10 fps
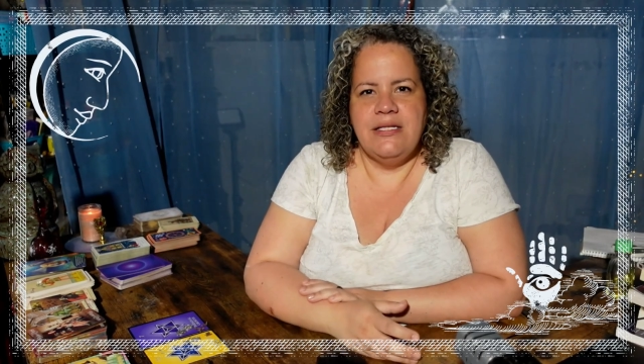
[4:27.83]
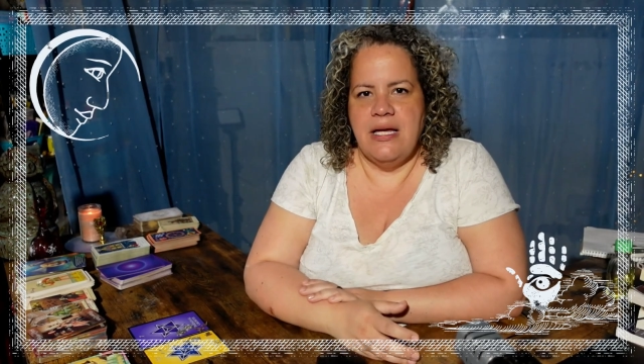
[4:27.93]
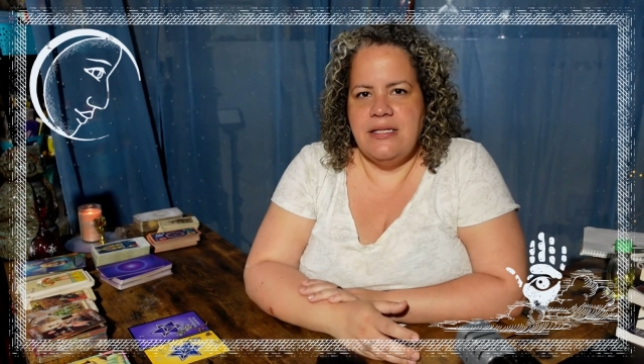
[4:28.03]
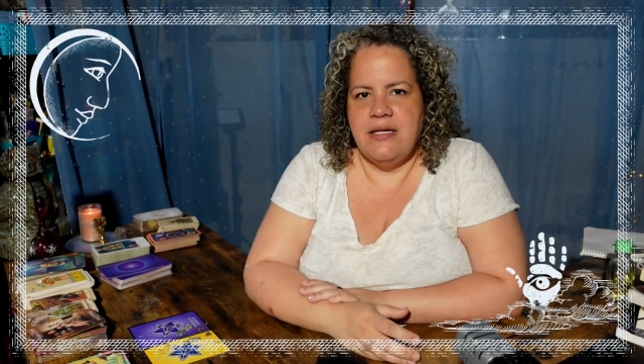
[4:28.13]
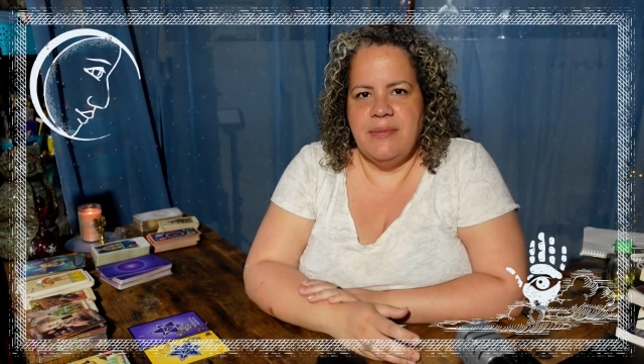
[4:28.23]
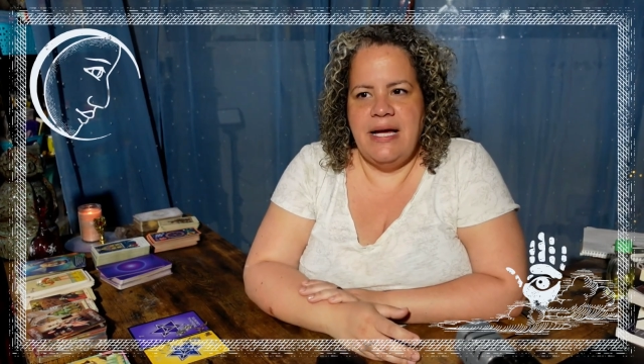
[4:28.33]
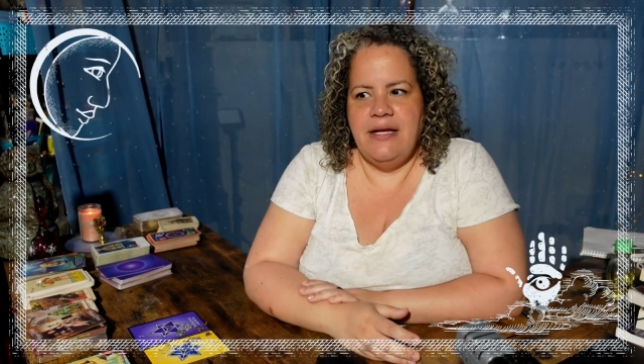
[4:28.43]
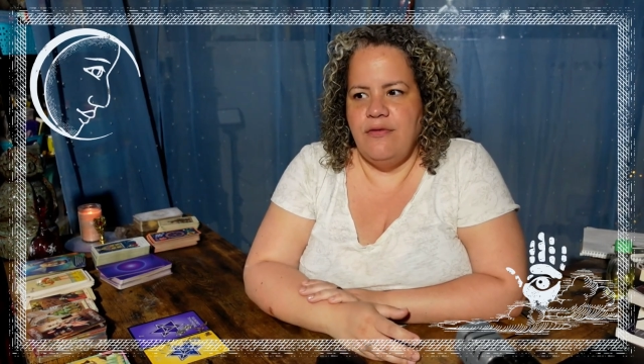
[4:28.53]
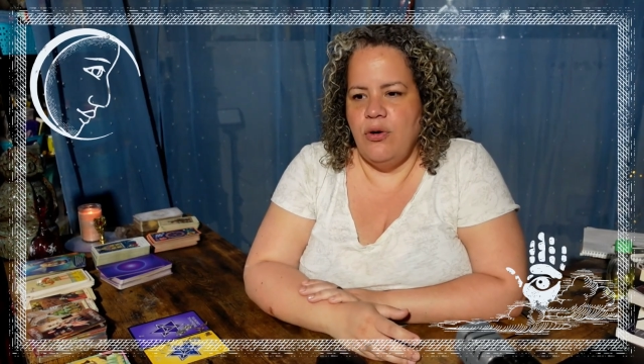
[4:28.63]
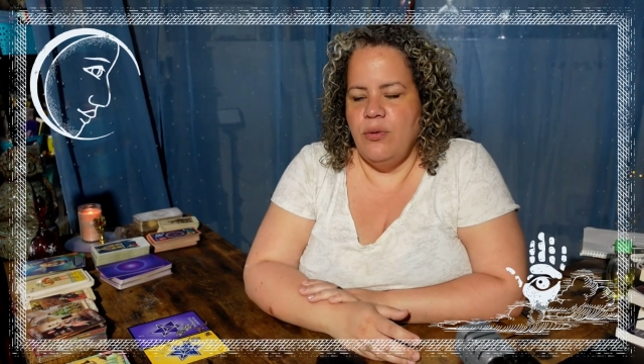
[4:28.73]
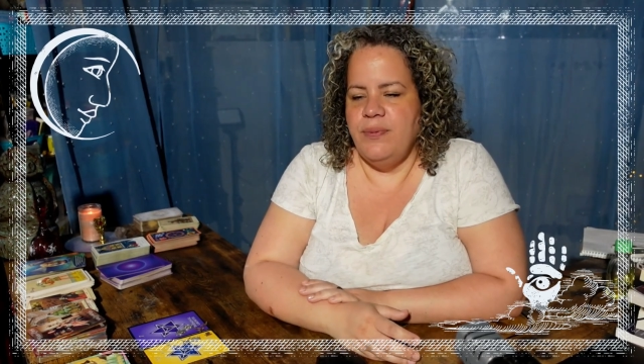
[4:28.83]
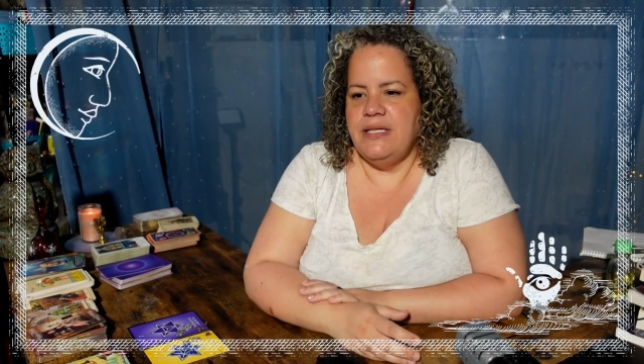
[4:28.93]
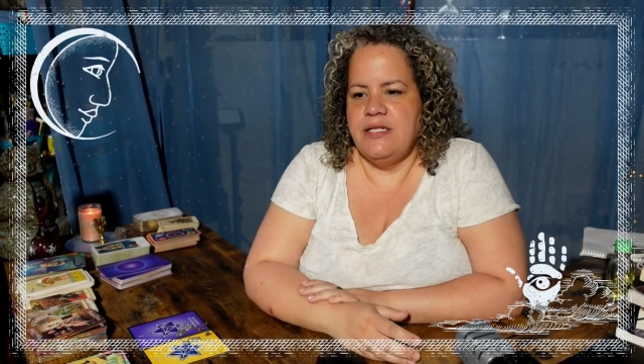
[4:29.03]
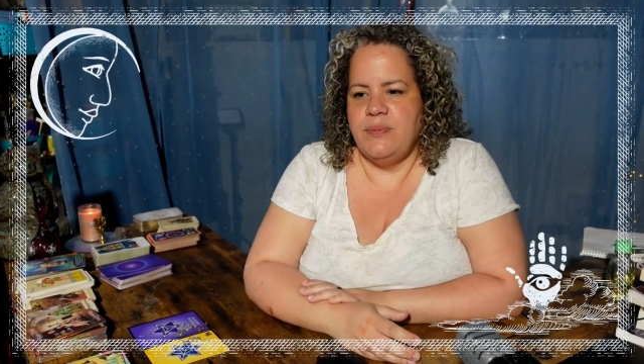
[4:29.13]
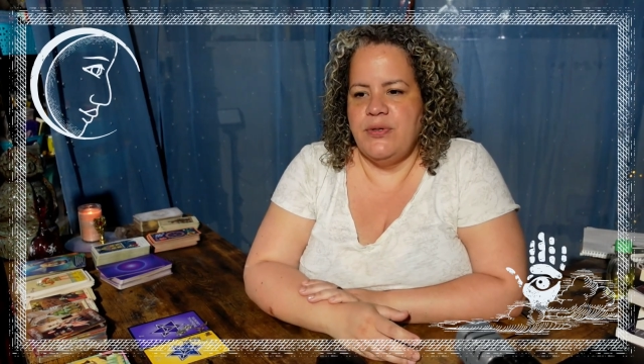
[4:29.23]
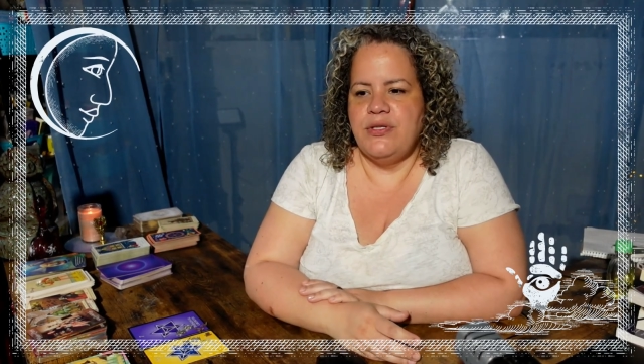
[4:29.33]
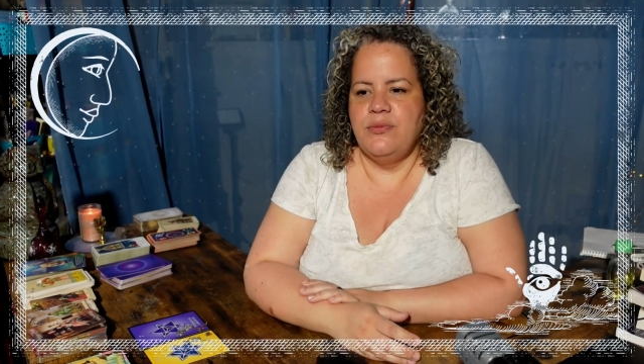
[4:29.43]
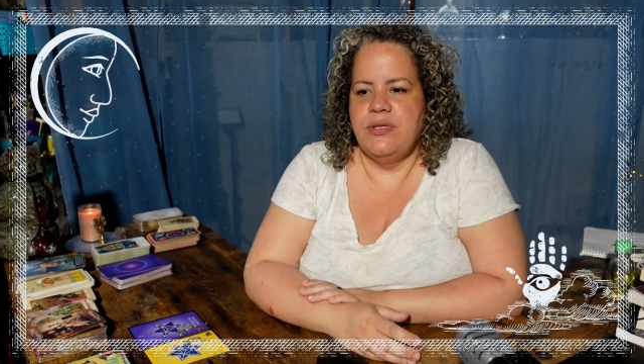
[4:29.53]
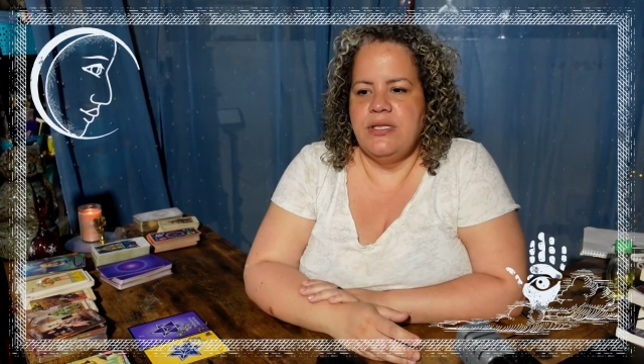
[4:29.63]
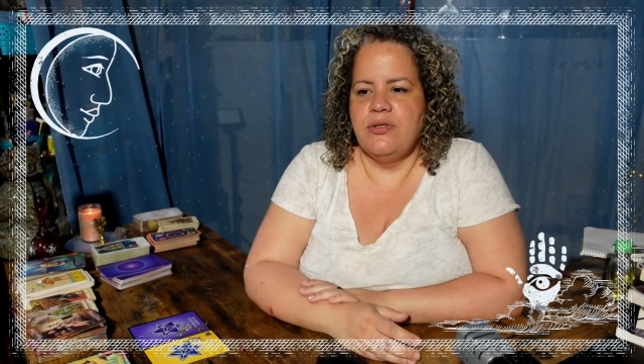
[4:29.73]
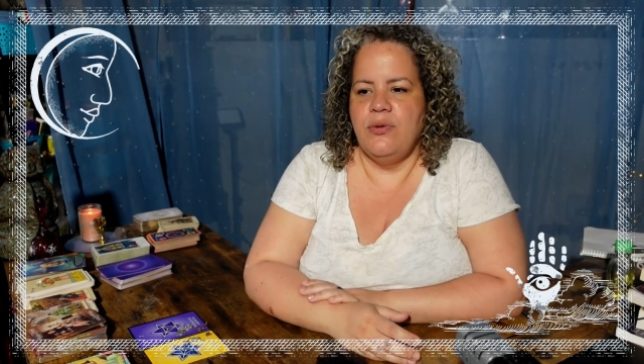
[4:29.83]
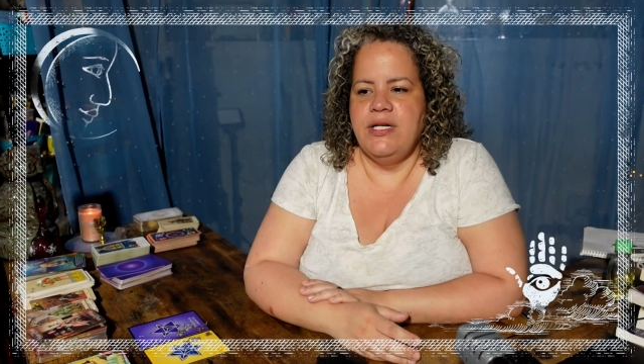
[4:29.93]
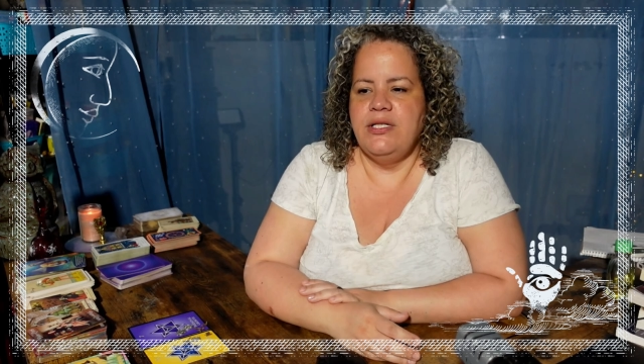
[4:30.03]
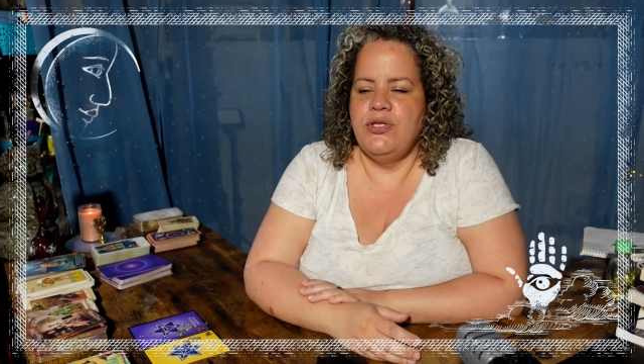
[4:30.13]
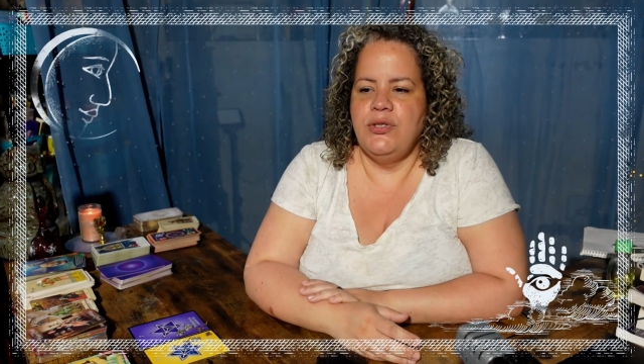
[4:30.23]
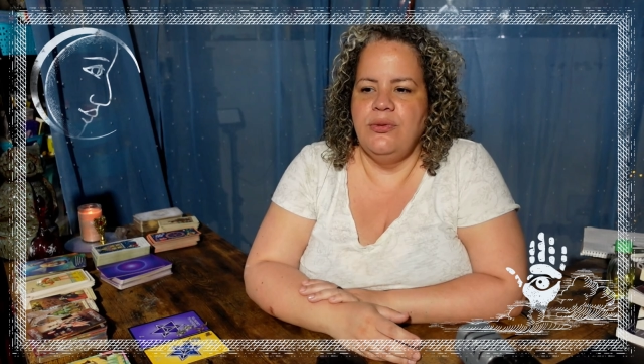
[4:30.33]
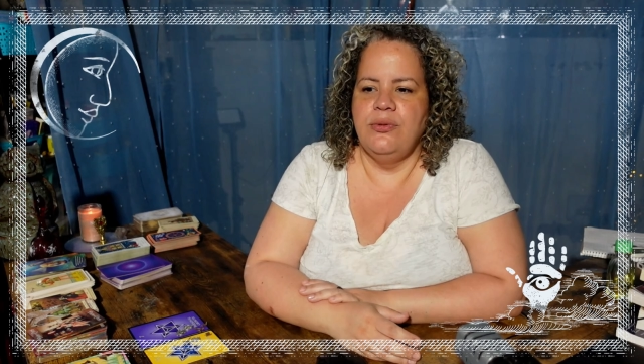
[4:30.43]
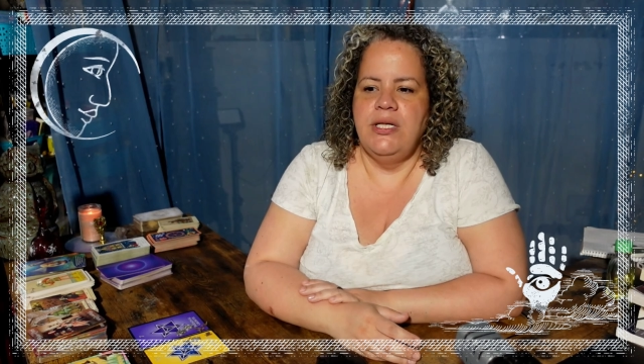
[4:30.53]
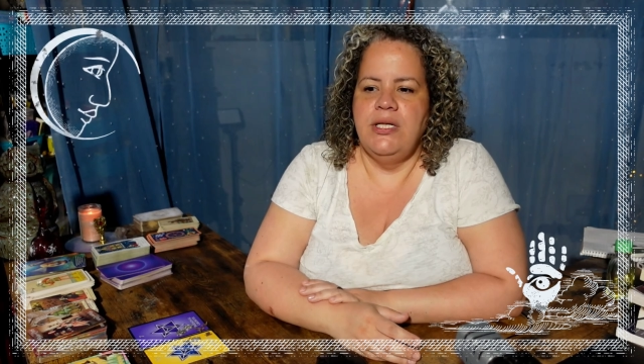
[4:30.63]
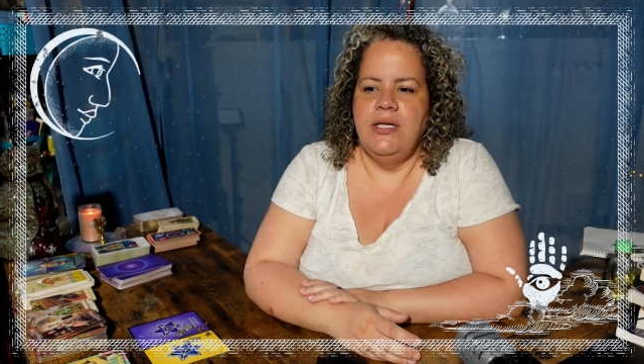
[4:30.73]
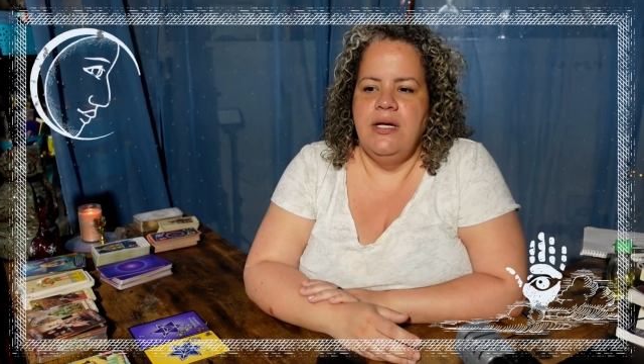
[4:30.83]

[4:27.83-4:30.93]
to some kind of hope that this person was going to